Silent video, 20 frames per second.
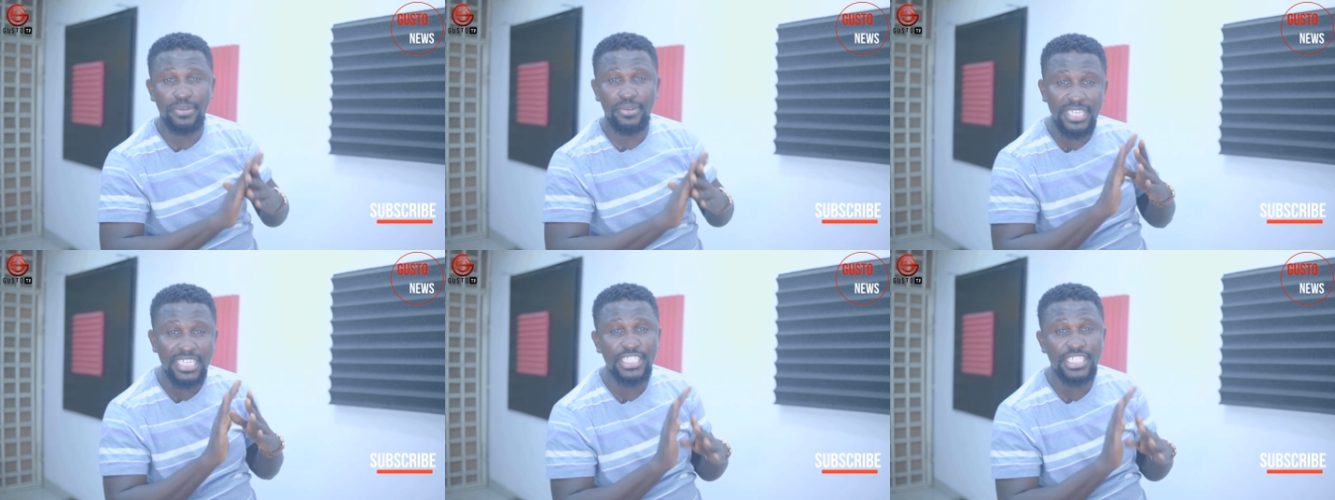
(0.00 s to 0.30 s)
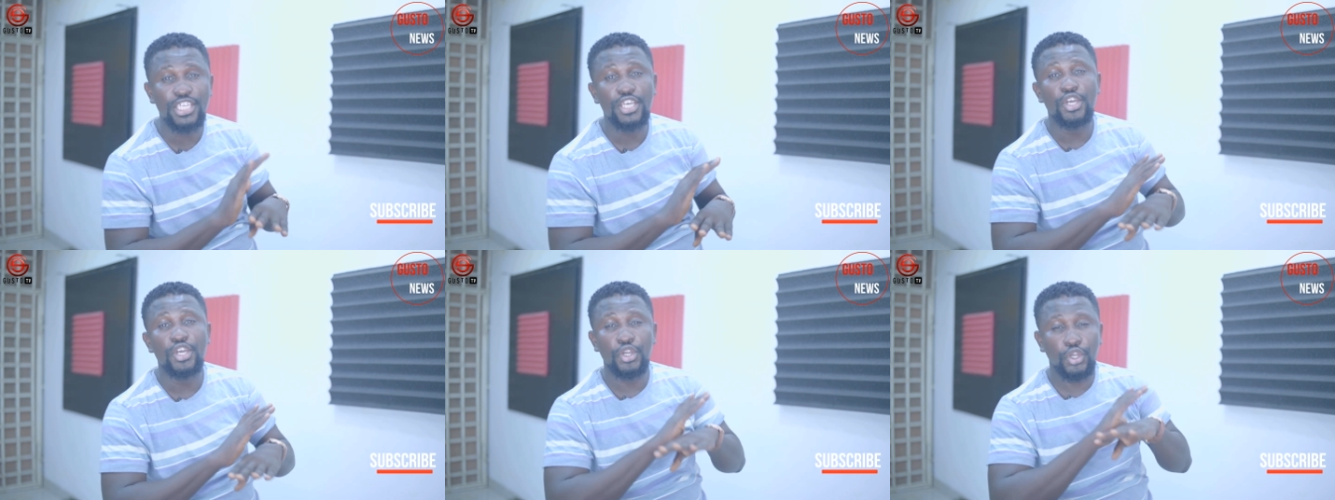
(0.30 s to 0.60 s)

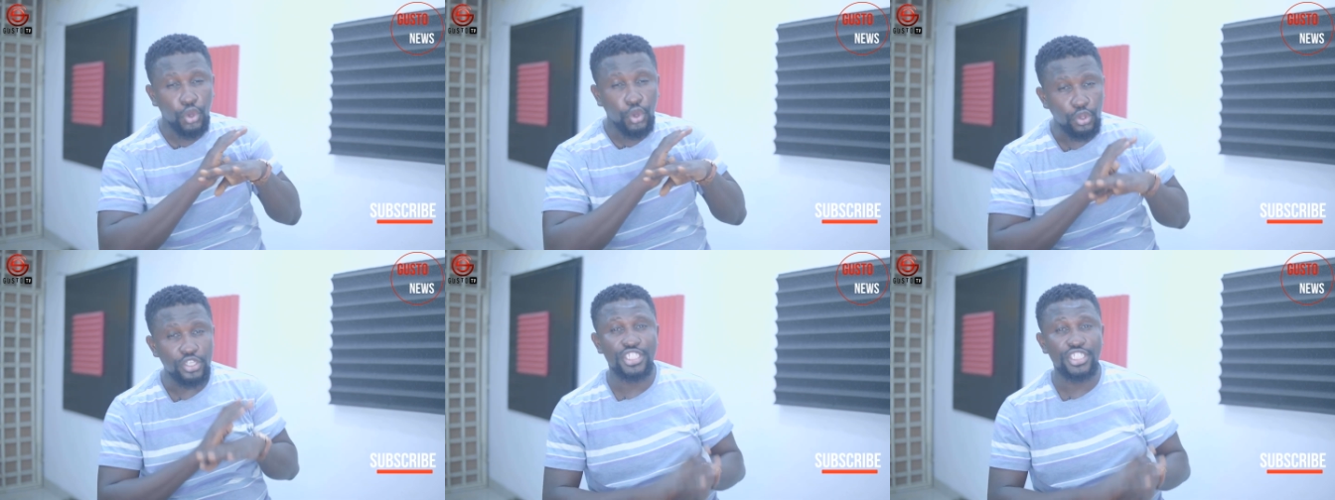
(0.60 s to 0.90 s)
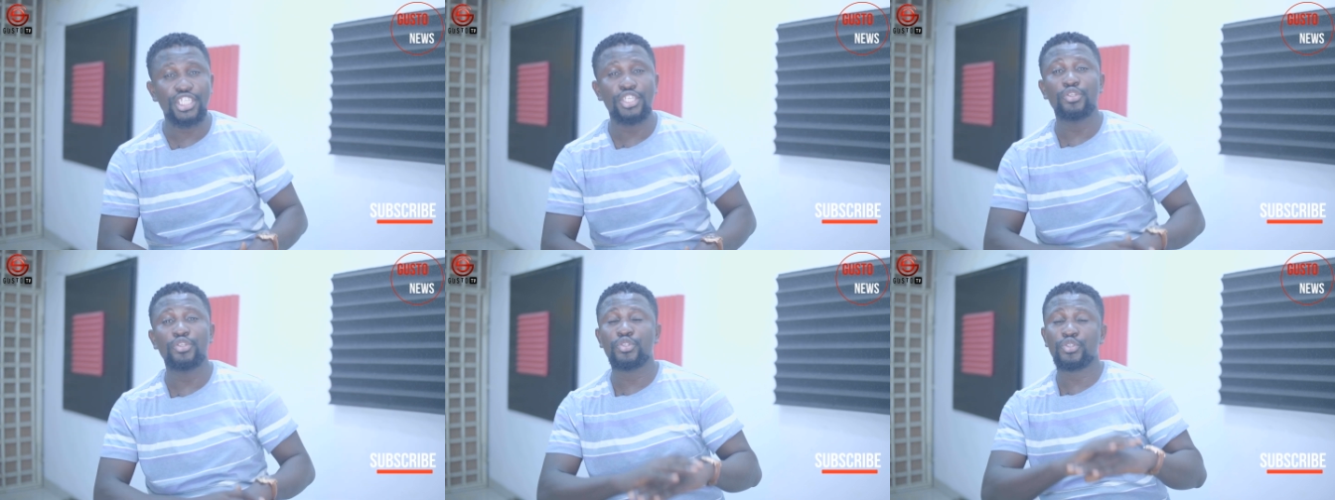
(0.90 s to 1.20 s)
Please
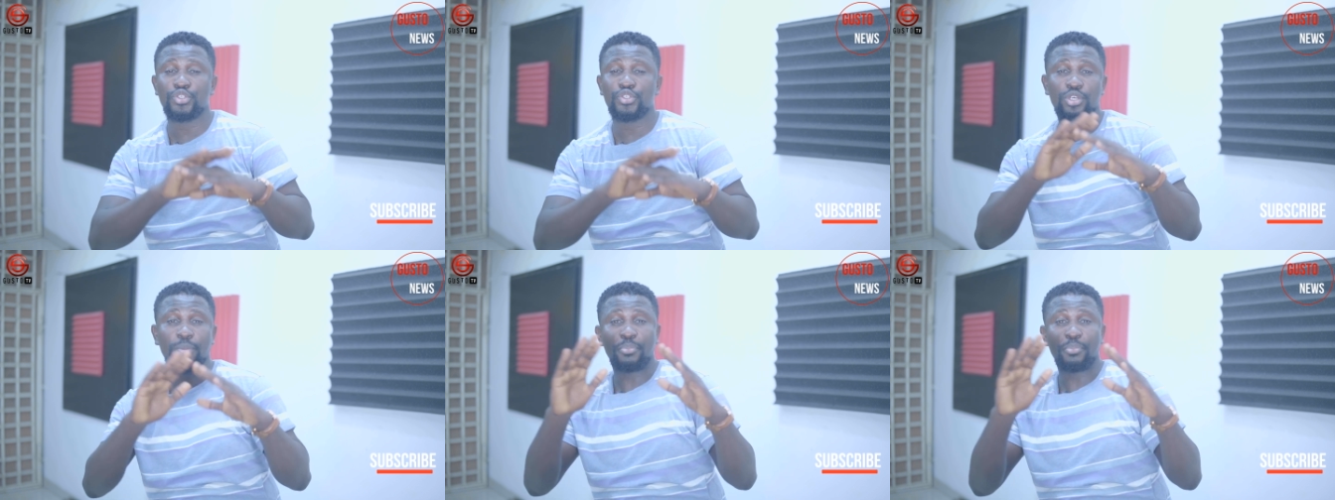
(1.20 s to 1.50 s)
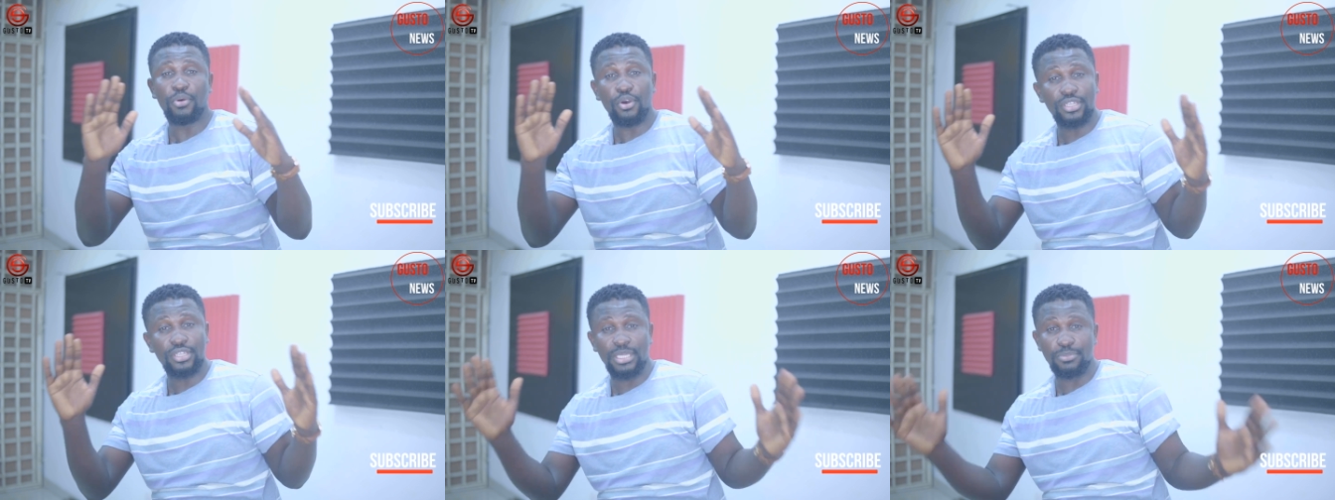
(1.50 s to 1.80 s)
continue to
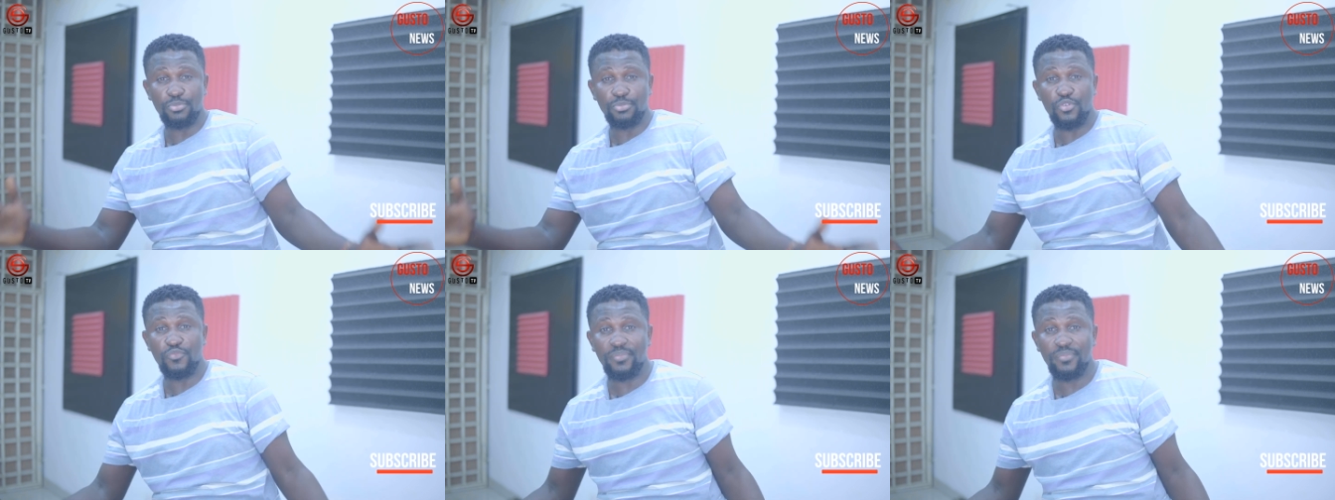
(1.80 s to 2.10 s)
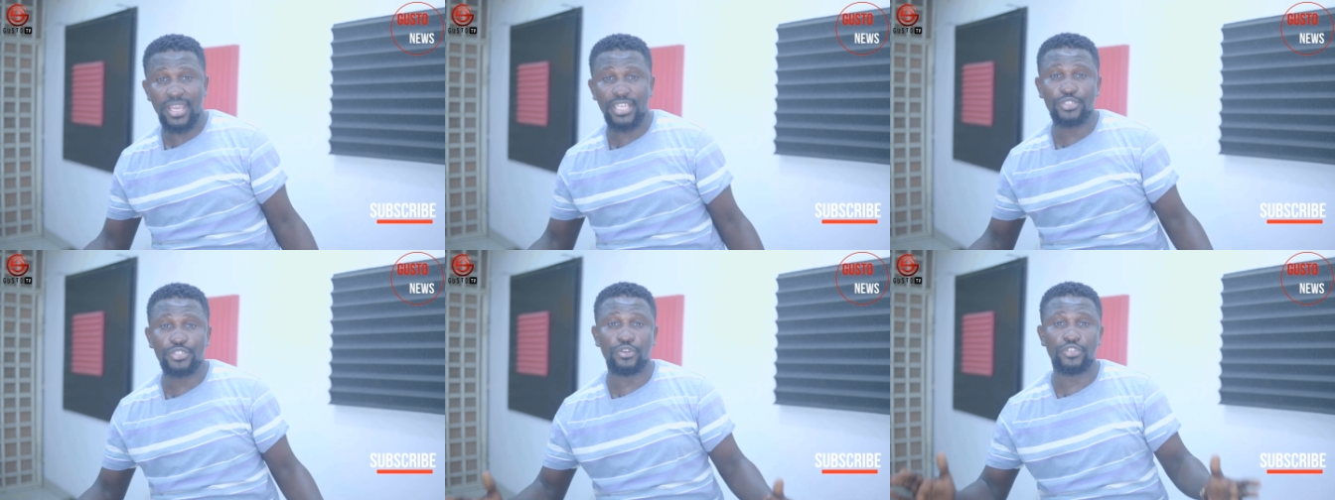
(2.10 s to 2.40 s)
support the
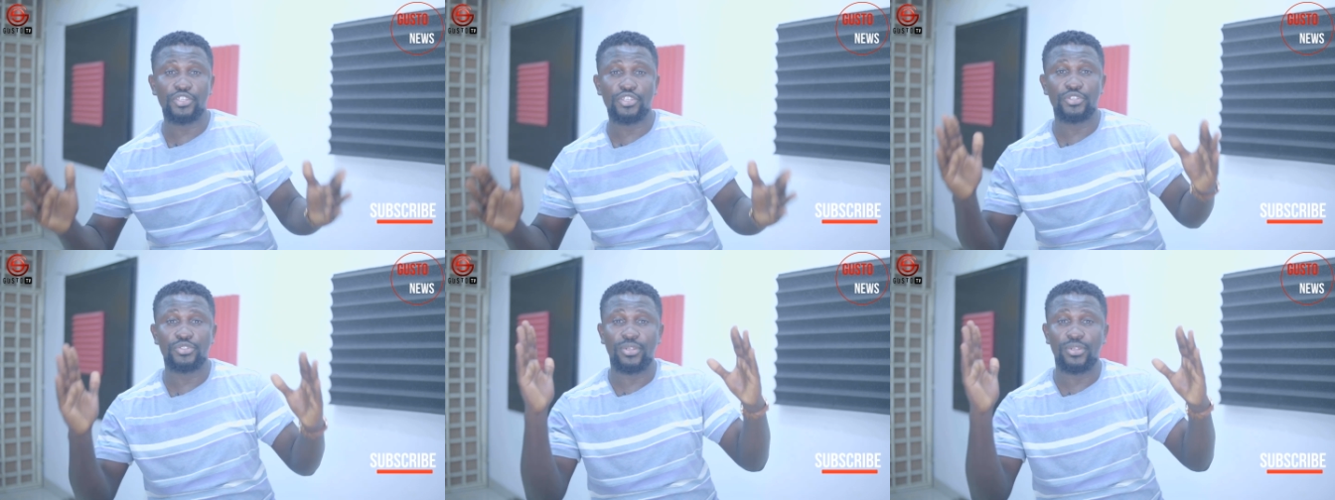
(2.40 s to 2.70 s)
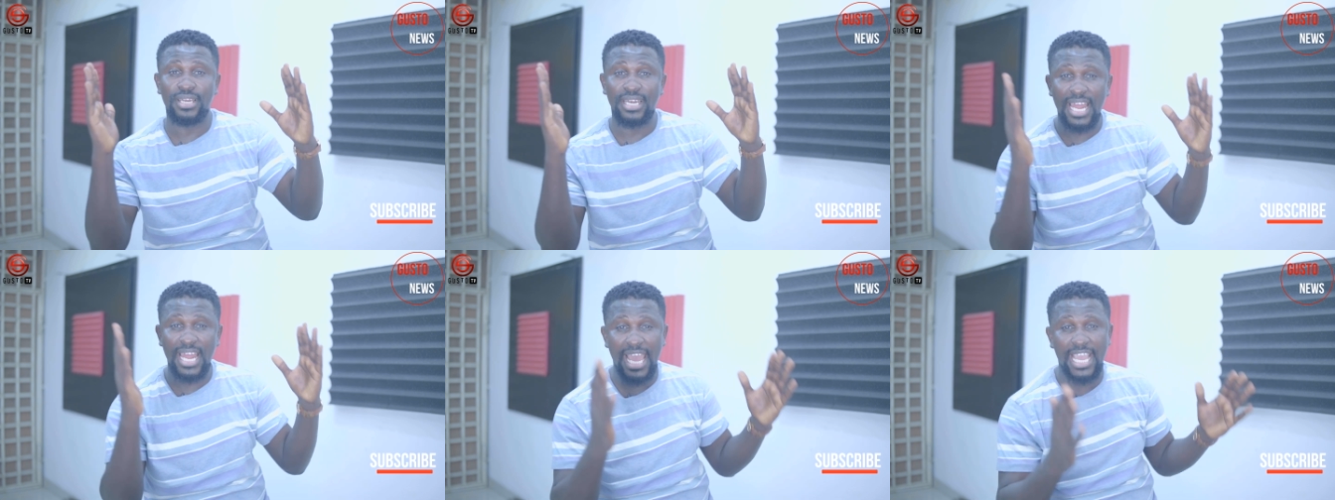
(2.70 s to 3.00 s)
movement, continue
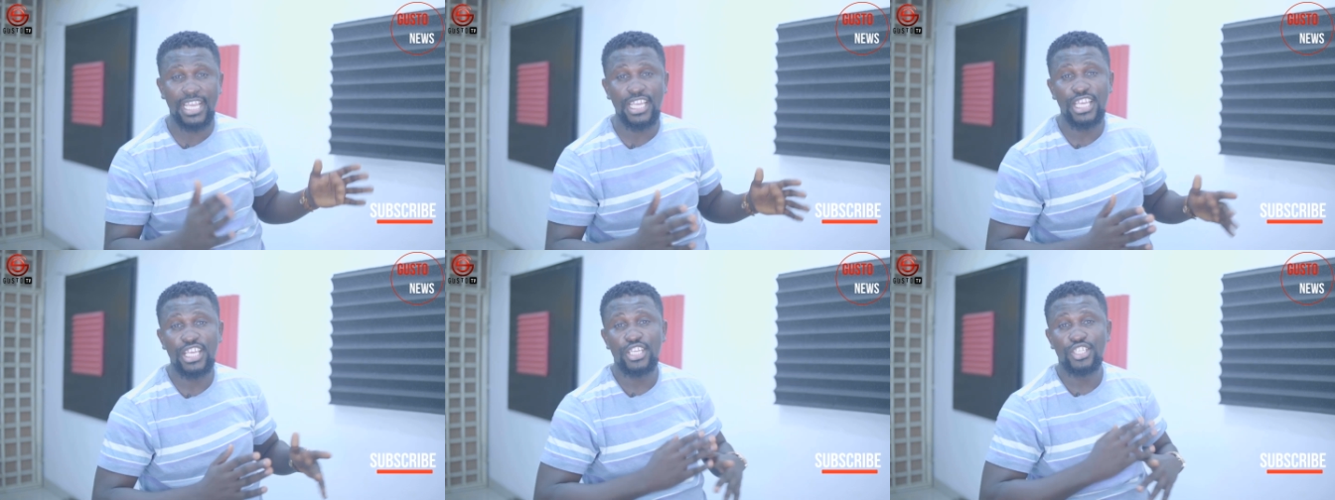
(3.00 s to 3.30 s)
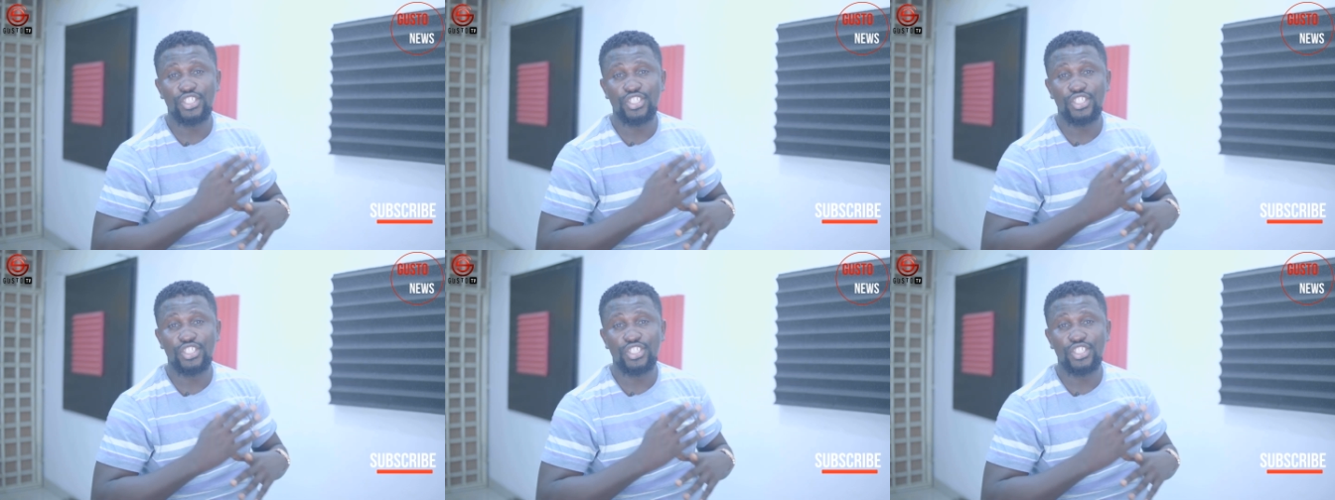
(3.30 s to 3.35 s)
to like,